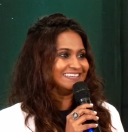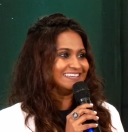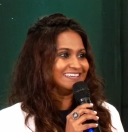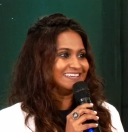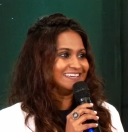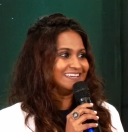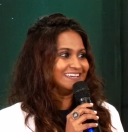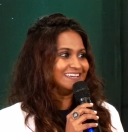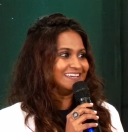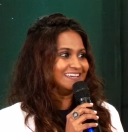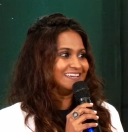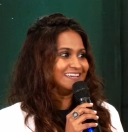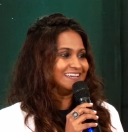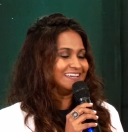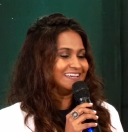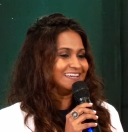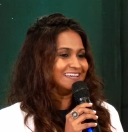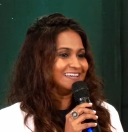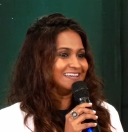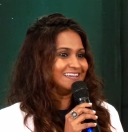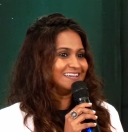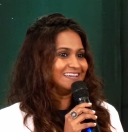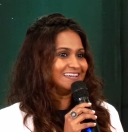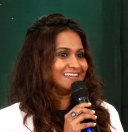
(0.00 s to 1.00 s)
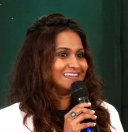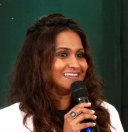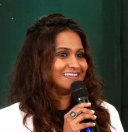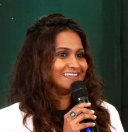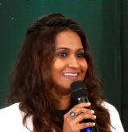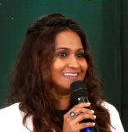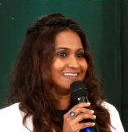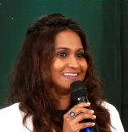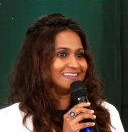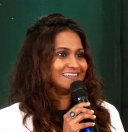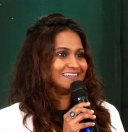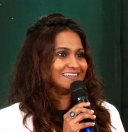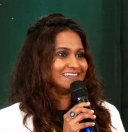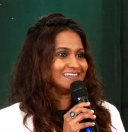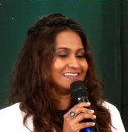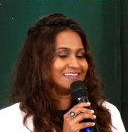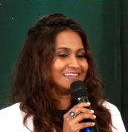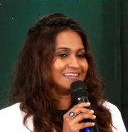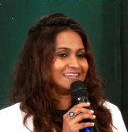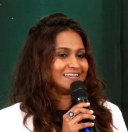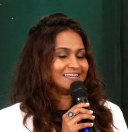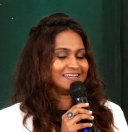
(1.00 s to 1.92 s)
(no one is talking)